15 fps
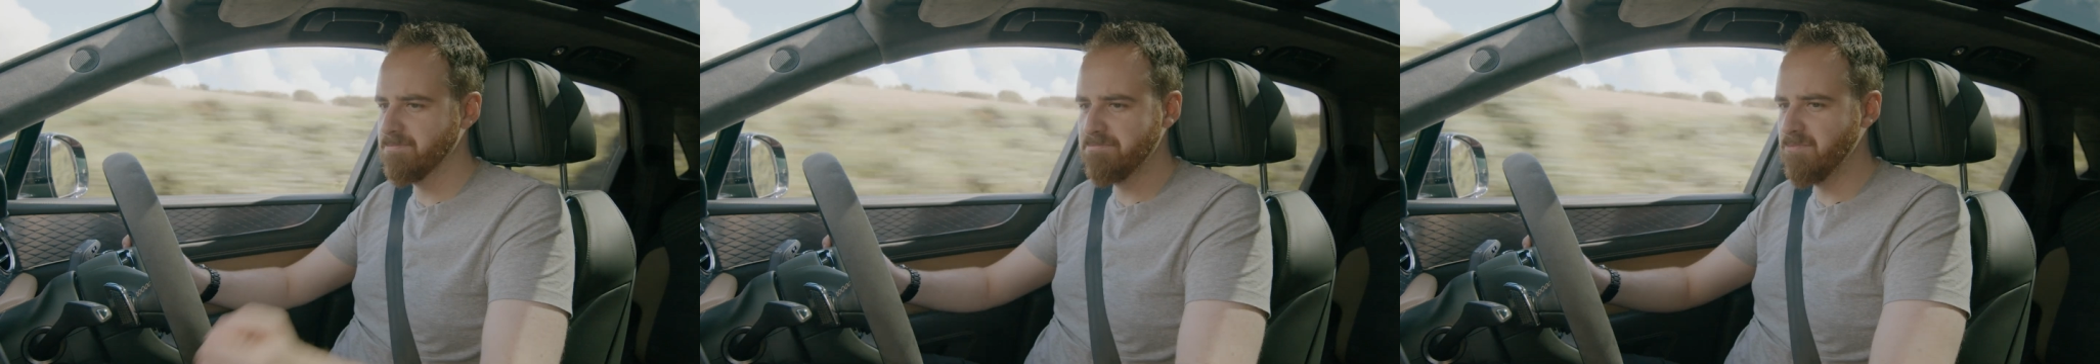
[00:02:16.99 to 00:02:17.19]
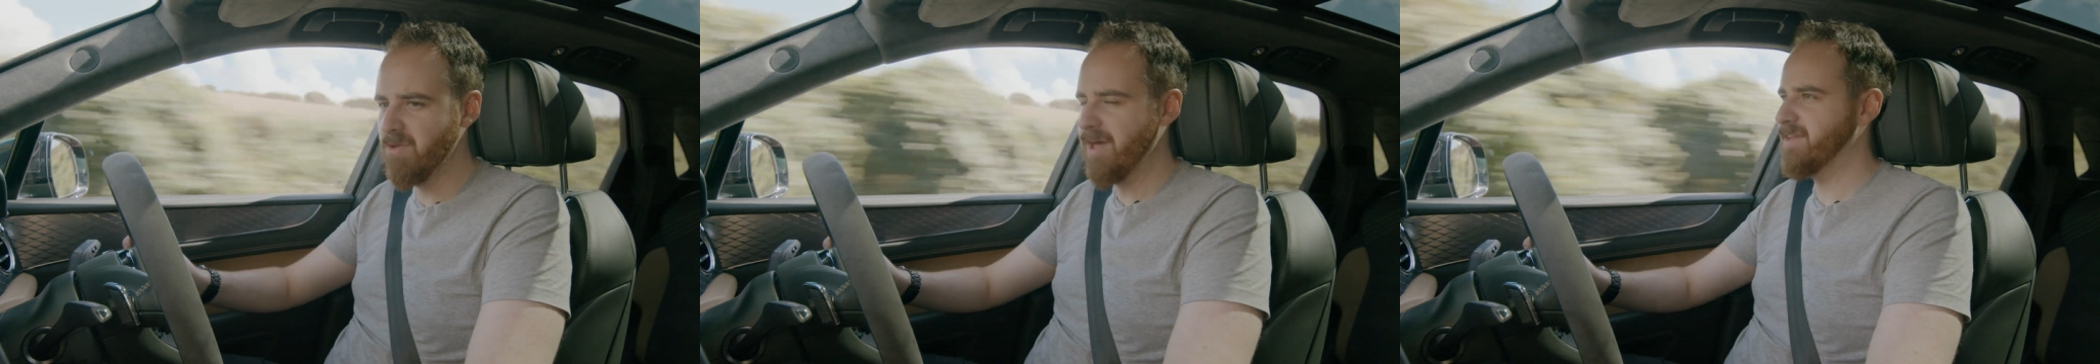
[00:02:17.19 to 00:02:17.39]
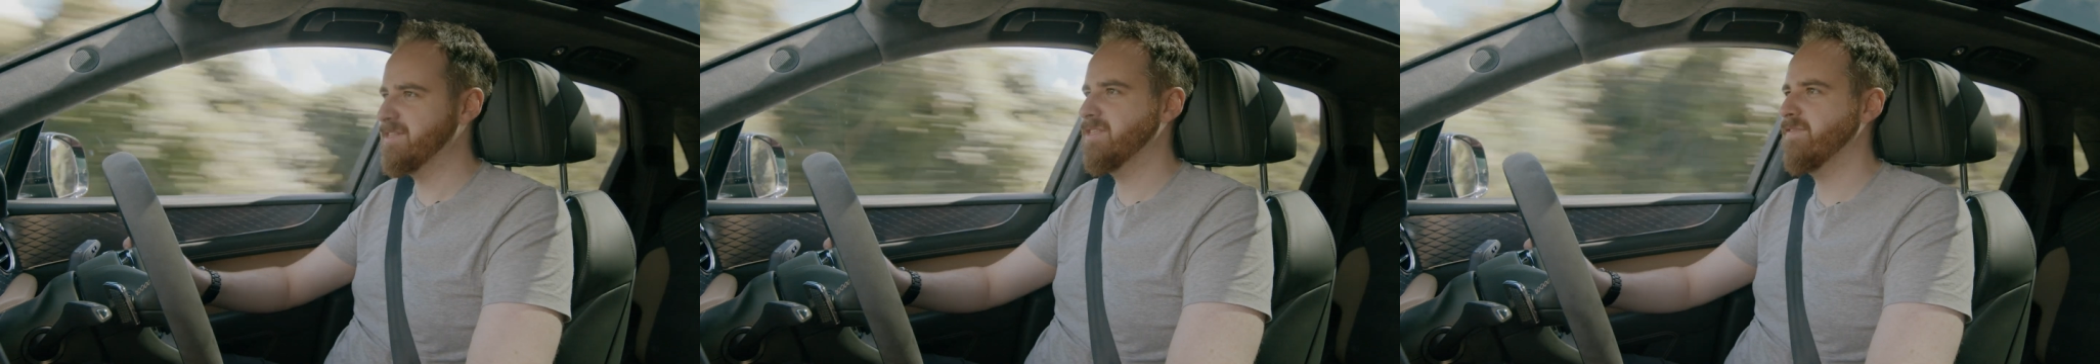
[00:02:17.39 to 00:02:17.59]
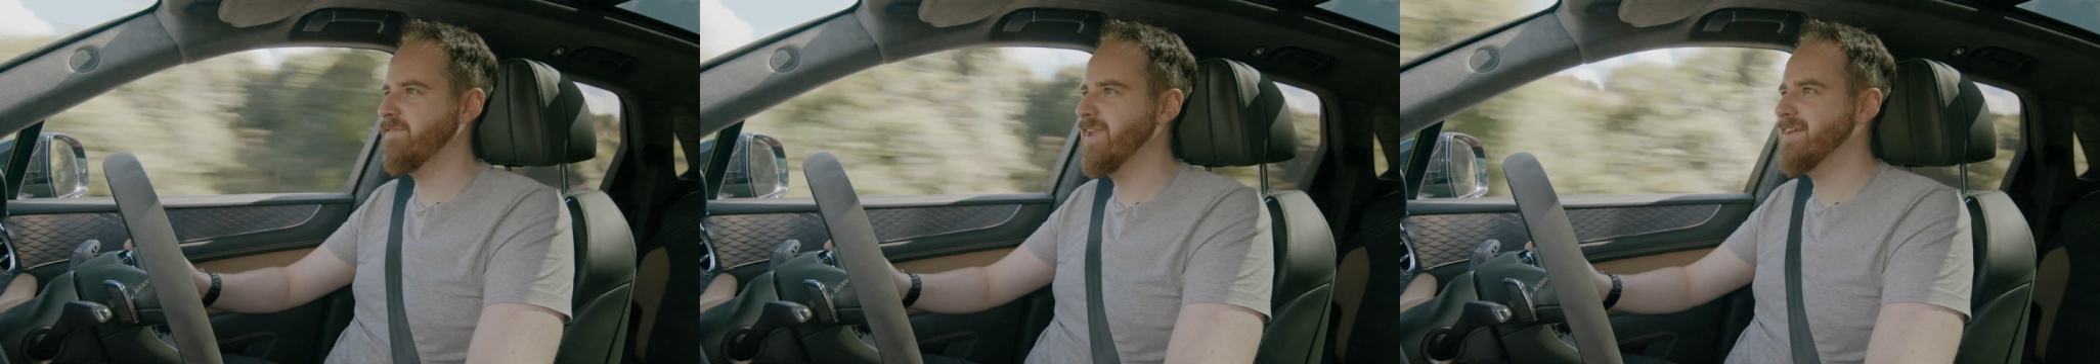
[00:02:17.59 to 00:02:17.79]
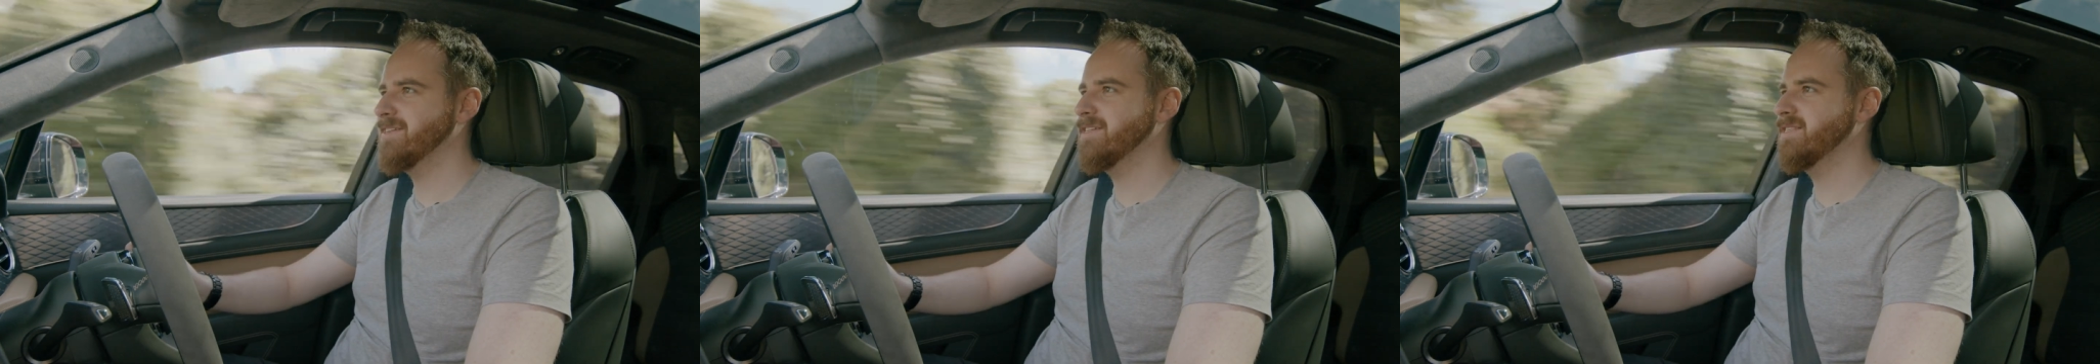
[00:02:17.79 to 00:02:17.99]
well, it's the
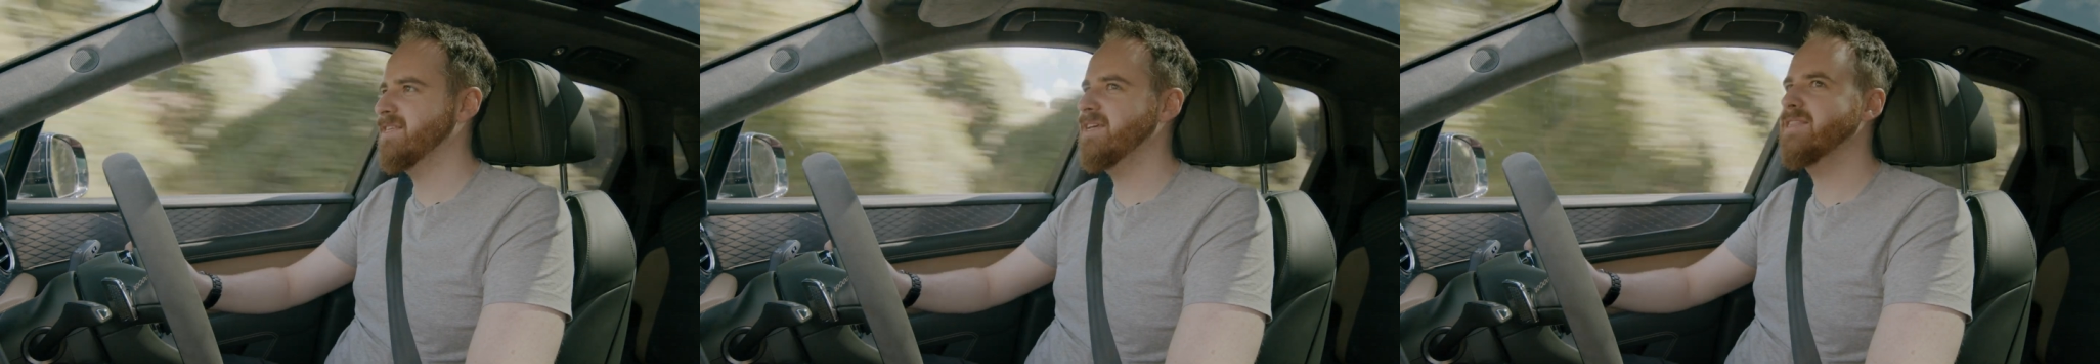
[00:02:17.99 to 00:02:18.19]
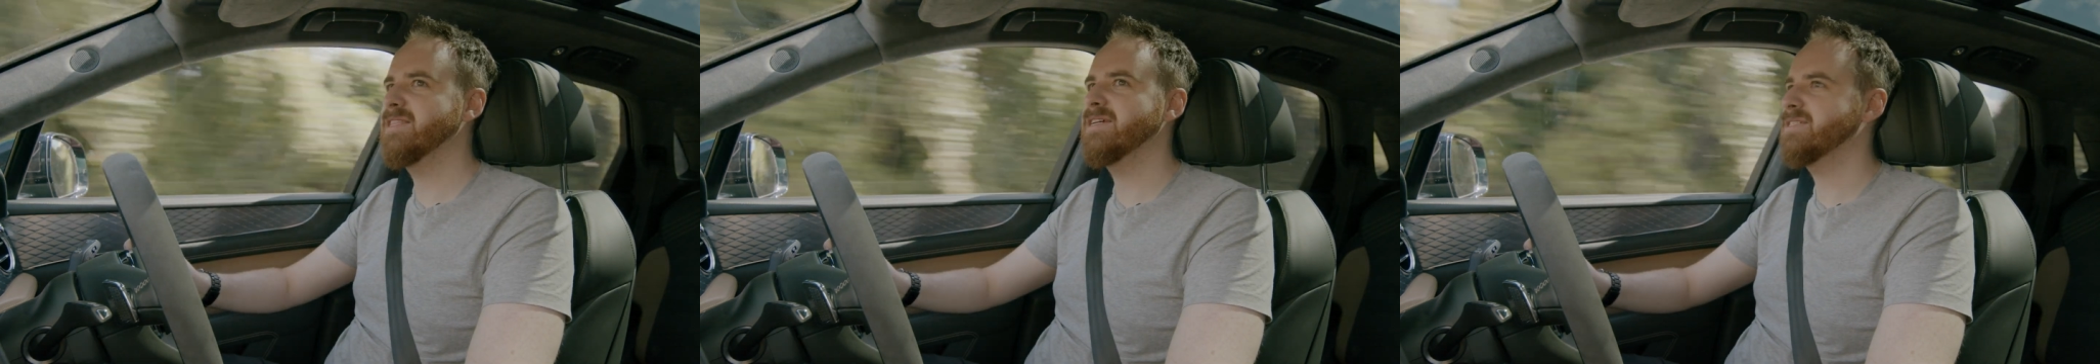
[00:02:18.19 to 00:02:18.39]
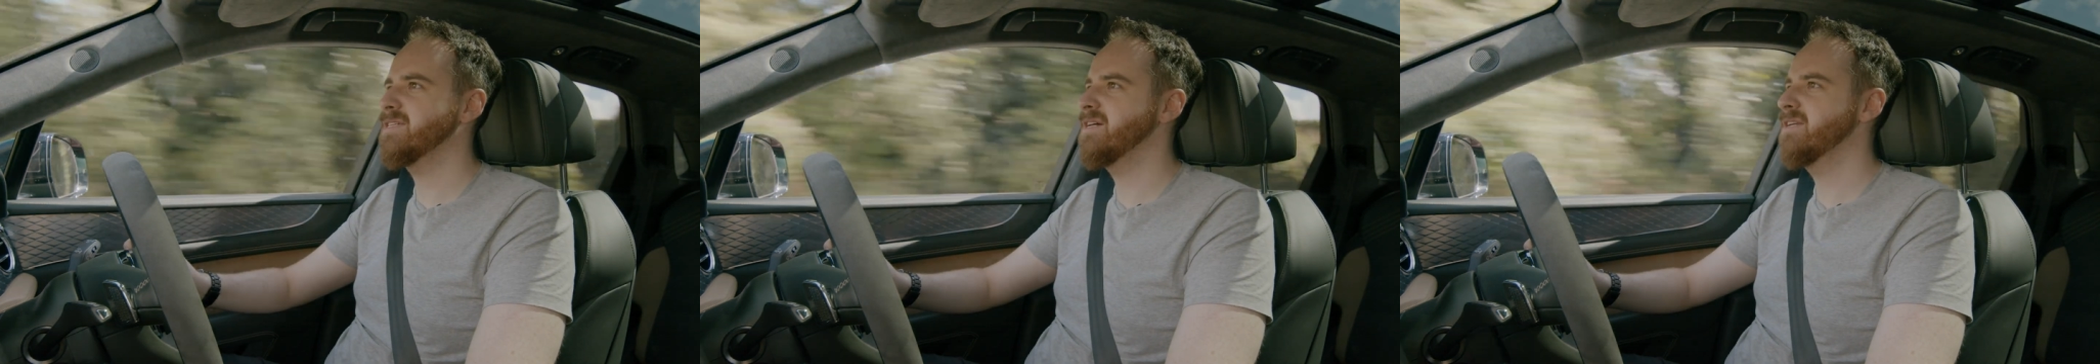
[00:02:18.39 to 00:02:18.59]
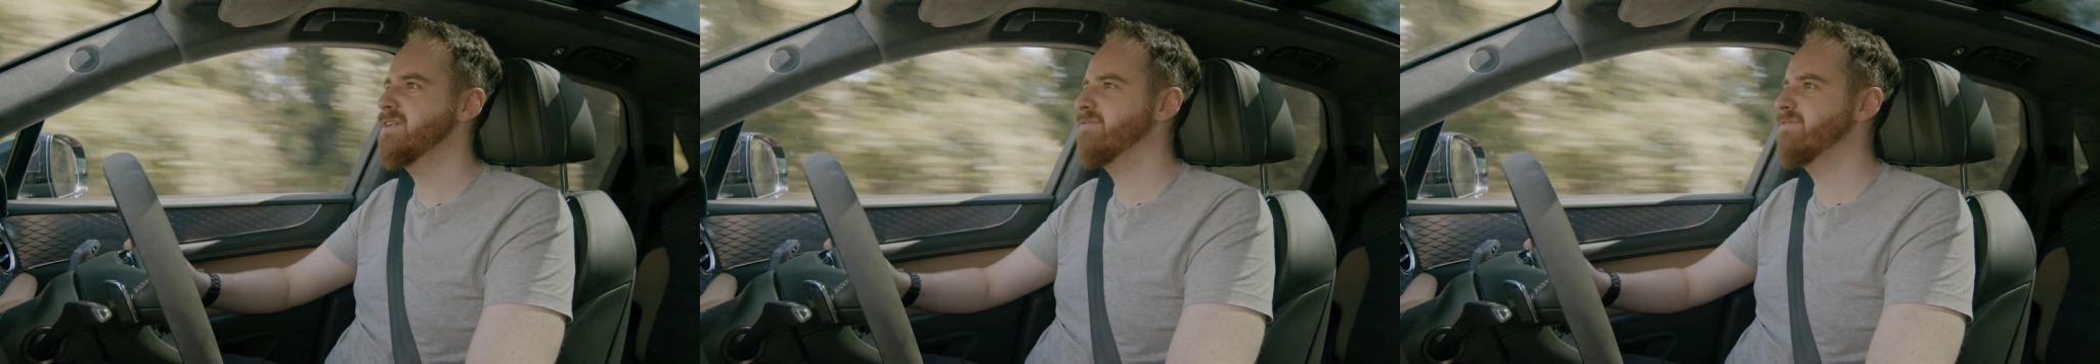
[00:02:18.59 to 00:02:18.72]
flattest thing this side